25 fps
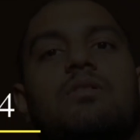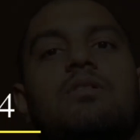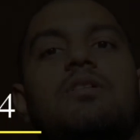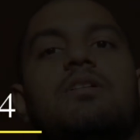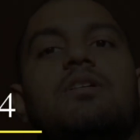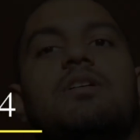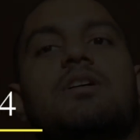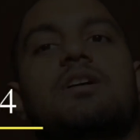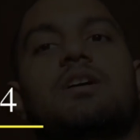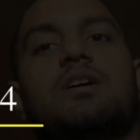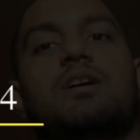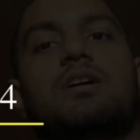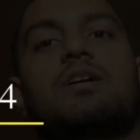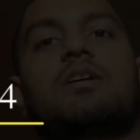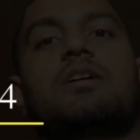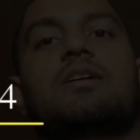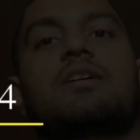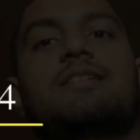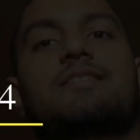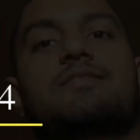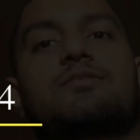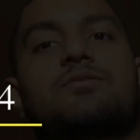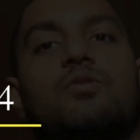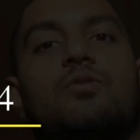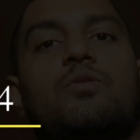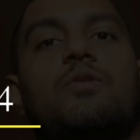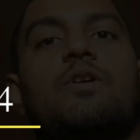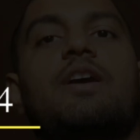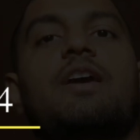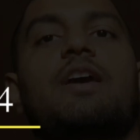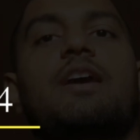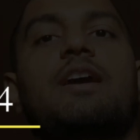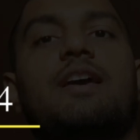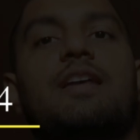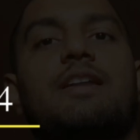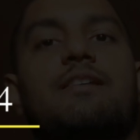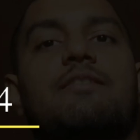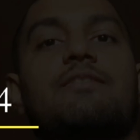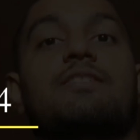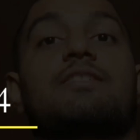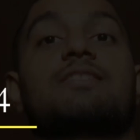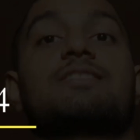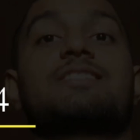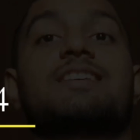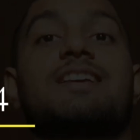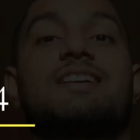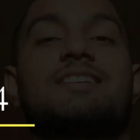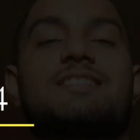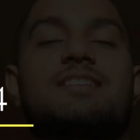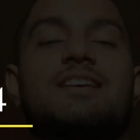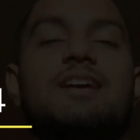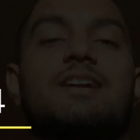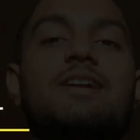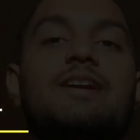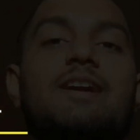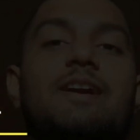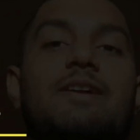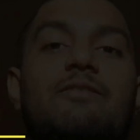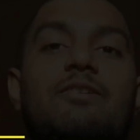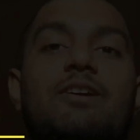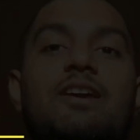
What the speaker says: over here 600